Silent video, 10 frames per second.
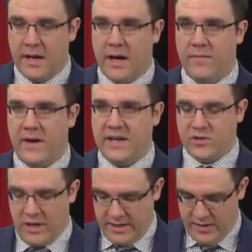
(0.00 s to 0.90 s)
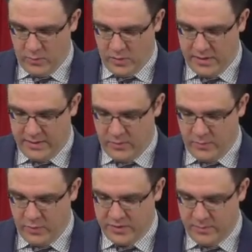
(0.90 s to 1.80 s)
Uh, fast-tracking work that
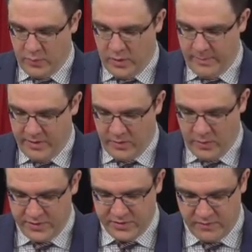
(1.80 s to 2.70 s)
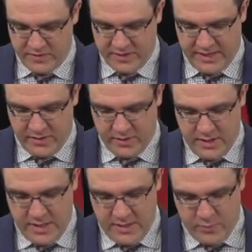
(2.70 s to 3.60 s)
will boost employment in our oil service sector,
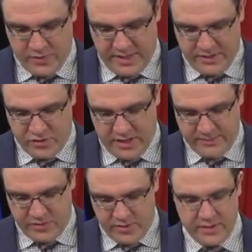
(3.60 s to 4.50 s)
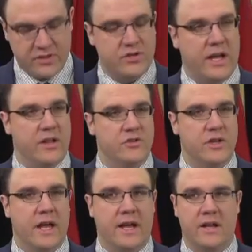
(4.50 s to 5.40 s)
protect jobs during these
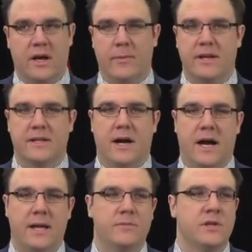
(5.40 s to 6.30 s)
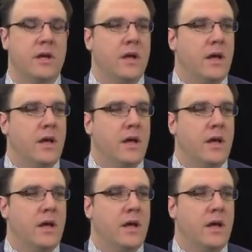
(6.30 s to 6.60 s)
challenging economic times.